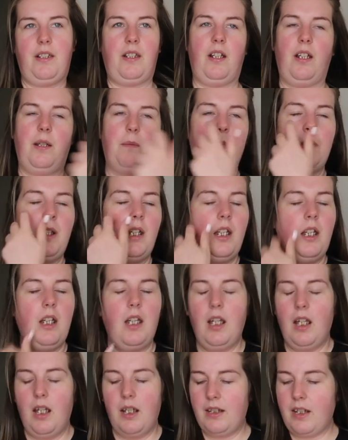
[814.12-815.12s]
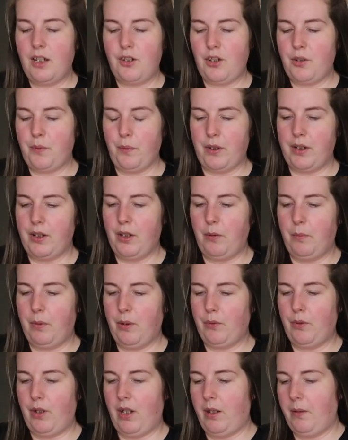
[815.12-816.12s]
time there just was no
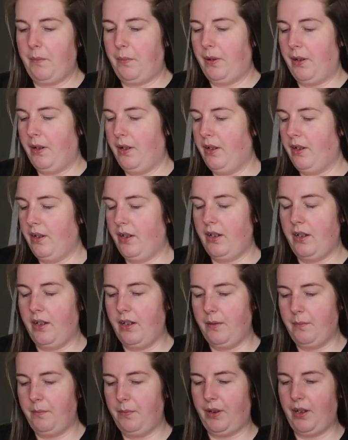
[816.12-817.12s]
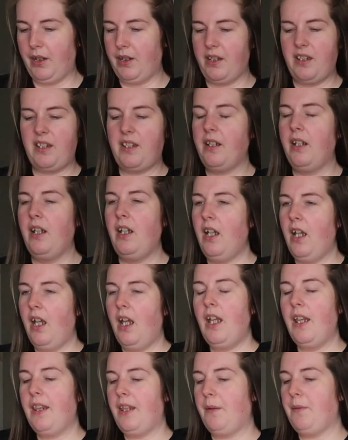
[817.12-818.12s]
build up because
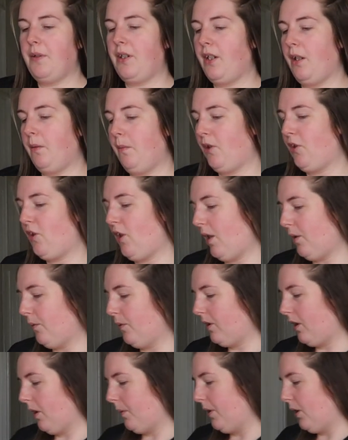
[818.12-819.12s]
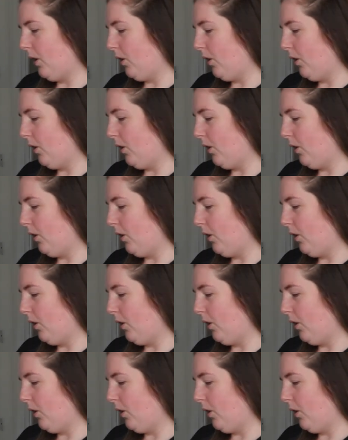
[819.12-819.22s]
there was so much else going